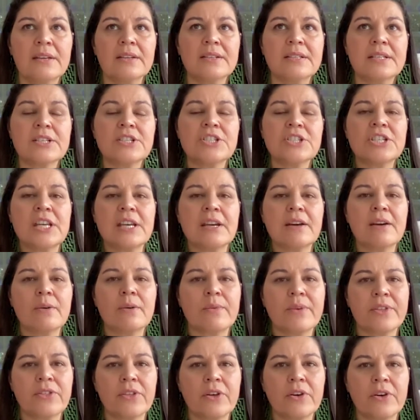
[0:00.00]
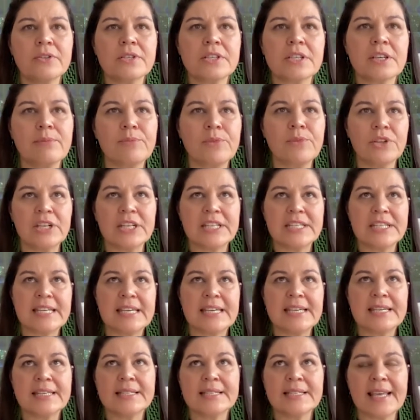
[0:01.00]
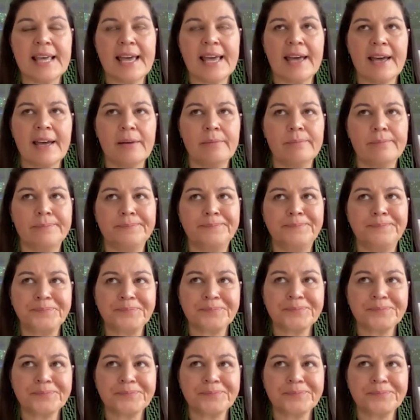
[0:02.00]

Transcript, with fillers: to share it with those communities um,